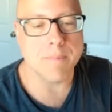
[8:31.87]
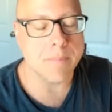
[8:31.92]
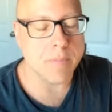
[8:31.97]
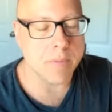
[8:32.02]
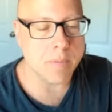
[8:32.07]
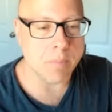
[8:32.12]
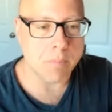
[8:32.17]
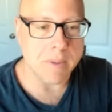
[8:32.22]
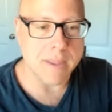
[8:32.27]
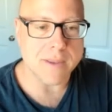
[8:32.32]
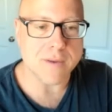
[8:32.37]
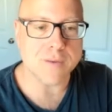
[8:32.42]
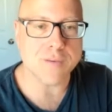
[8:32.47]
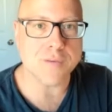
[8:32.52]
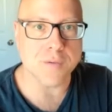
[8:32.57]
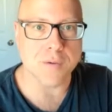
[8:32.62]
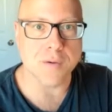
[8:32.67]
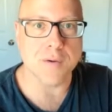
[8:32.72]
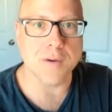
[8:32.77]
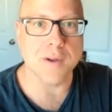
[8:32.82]
Make
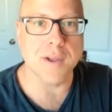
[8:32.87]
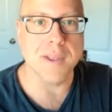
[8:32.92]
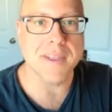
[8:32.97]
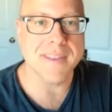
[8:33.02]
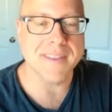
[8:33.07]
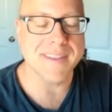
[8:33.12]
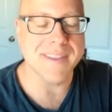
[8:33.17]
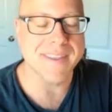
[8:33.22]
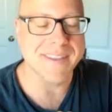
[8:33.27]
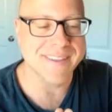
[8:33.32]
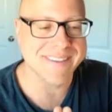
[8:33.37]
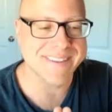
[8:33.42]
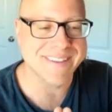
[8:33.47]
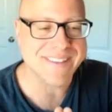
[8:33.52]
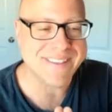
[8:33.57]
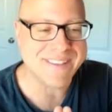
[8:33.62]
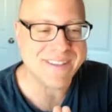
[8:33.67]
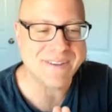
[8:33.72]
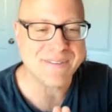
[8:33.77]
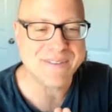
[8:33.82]
sure
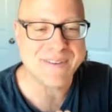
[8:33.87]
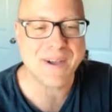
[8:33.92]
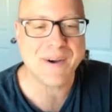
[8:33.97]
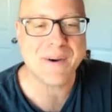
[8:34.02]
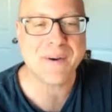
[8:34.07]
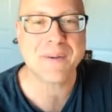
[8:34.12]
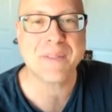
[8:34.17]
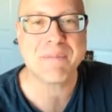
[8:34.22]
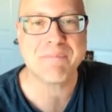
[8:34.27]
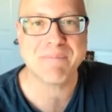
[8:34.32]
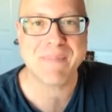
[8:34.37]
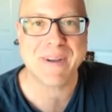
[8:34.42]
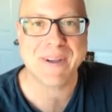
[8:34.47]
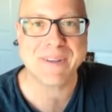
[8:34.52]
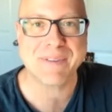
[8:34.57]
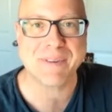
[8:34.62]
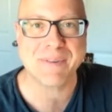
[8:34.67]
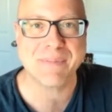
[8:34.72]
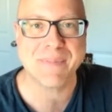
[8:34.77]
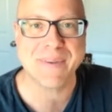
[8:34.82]
you know the
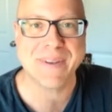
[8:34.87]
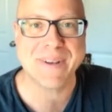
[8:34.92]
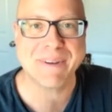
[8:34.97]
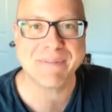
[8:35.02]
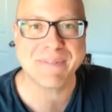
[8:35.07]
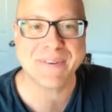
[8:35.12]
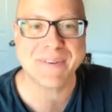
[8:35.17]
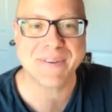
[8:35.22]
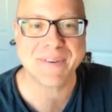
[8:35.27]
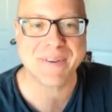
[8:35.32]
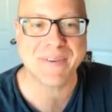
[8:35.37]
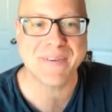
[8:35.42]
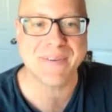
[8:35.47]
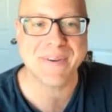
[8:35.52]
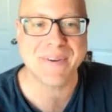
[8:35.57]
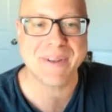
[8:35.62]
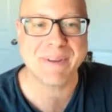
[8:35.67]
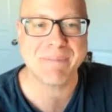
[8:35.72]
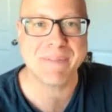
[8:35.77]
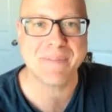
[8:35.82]
measurement of your
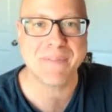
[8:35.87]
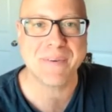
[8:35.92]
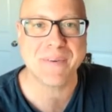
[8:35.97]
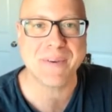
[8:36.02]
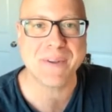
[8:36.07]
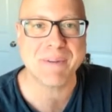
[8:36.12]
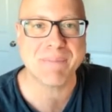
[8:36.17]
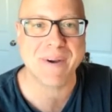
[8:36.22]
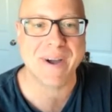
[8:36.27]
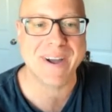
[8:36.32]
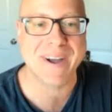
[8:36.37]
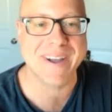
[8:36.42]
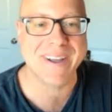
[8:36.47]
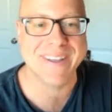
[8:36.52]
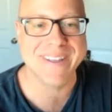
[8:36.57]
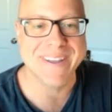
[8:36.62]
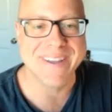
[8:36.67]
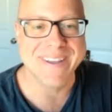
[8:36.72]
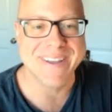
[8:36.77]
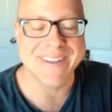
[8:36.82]
coin before you buy
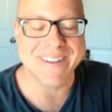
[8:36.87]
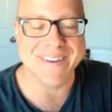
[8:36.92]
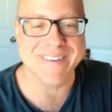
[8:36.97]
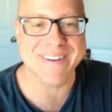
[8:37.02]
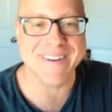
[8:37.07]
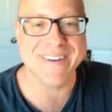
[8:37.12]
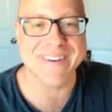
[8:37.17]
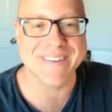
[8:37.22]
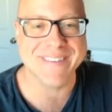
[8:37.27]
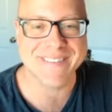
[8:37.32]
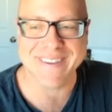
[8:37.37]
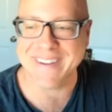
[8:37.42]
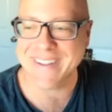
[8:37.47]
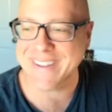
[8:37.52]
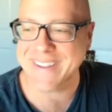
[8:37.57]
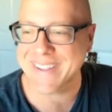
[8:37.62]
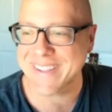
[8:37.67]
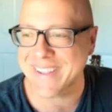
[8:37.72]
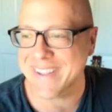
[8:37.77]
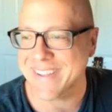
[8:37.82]
your airtight
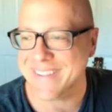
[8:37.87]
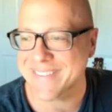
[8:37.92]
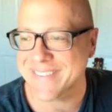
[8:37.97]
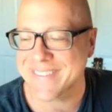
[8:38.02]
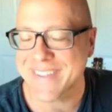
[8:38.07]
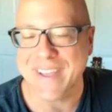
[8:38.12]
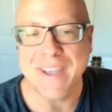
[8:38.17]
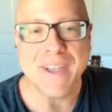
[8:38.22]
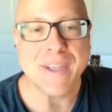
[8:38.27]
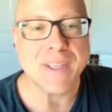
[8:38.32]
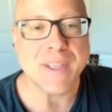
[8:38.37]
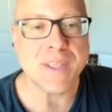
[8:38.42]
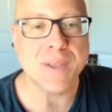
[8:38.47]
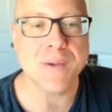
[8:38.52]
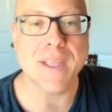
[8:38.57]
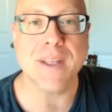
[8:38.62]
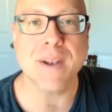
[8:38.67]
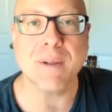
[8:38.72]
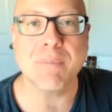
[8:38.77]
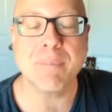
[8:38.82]
case. You
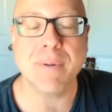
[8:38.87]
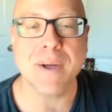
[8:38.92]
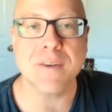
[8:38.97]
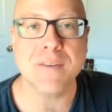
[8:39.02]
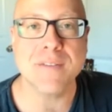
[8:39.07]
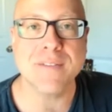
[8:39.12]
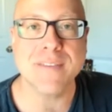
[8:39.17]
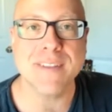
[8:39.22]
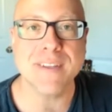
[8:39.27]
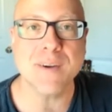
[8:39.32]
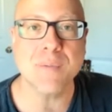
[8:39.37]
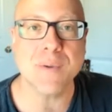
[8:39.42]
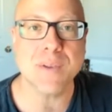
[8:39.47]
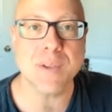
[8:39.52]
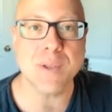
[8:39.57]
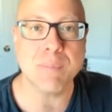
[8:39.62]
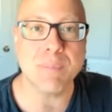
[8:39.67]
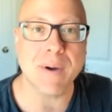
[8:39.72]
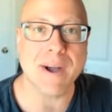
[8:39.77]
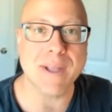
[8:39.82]
get a better deal when you
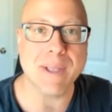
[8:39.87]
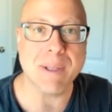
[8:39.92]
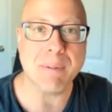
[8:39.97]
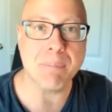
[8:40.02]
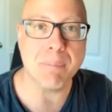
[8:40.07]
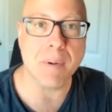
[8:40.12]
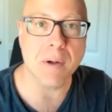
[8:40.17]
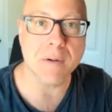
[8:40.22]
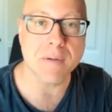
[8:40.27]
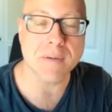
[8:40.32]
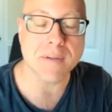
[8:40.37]
buy in bulk.